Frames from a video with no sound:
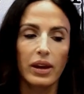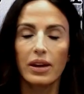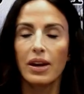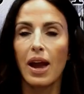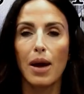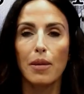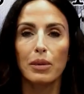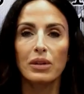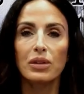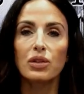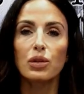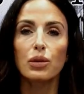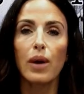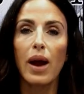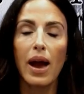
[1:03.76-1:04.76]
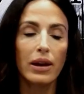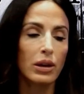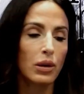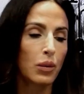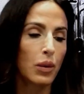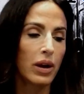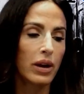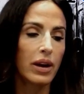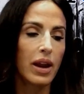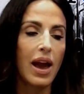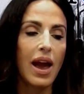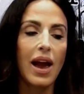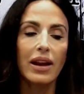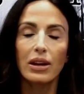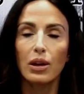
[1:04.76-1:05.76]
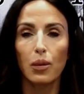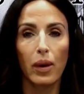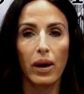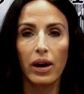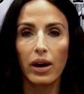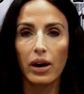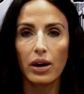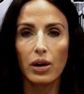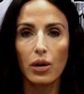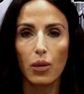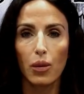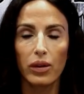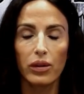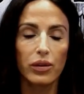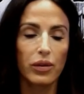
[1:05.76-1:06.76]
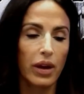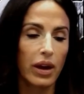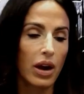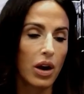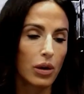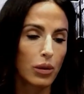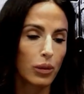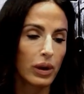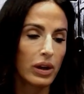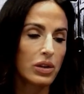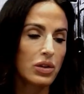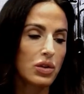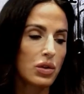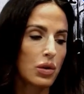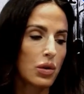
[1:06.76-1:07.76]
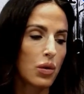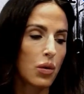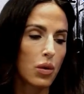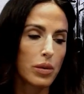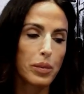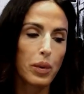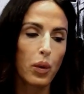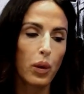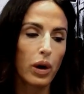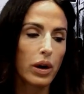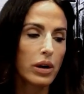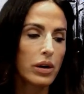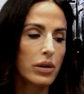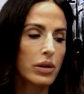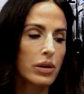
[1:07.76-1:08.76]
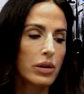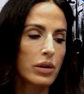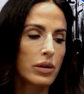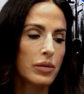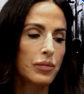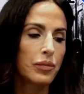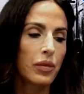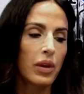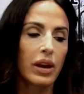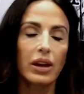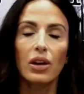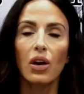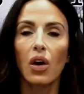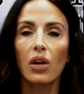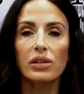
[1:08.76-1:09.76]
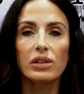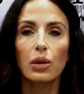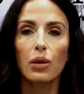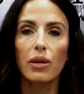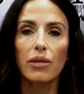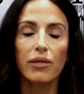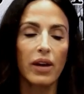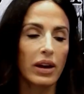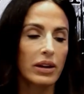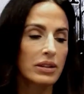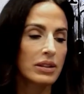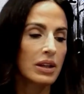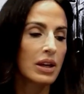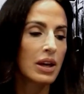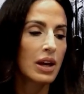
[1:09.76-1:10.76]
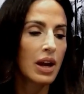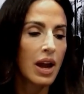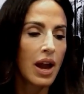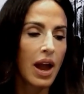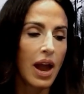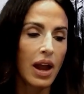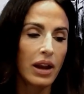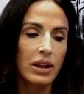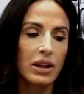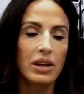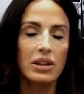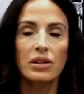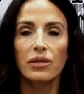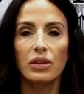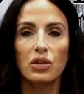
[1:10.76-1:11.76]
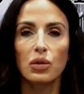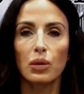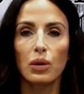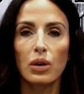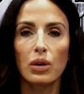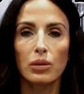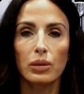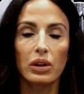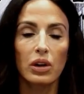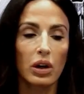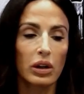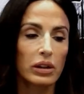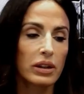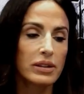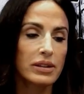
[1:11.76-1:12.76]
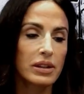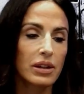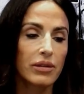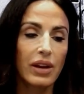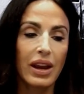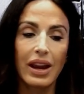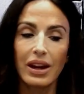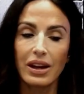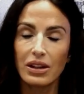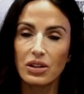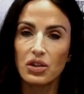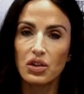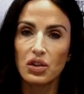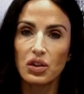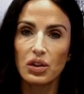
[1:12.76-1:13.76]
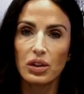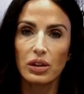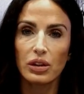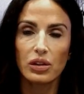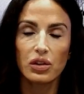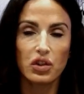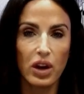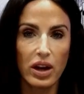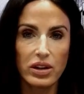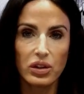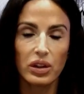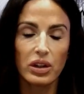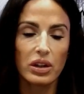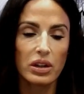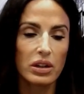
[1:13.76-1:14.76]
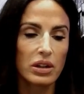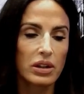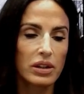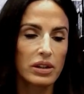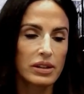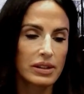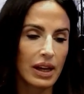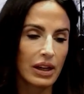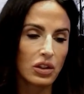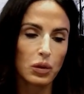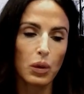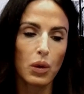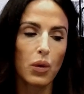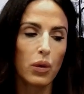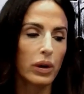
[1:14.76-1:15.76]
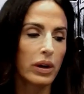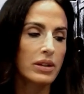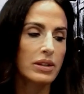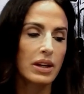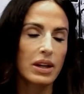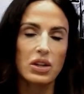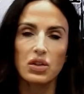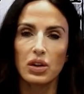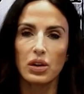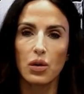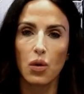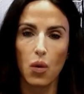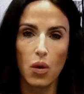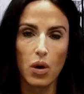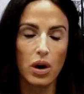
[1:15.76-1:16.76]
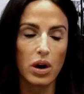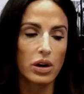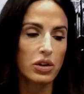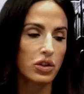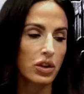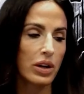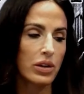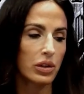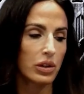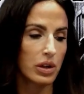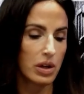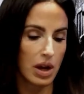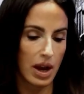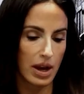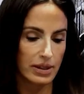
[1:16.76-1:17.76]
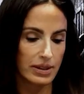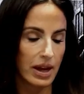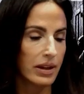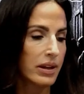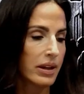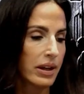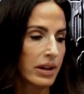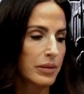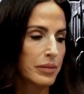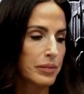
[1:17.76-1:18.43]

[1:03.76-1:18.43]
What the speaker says: happen to anyone, anywhere, whether they are rich or poor. It can also affect any individual, regardless of age, gender, sexual orientation, or gender identity.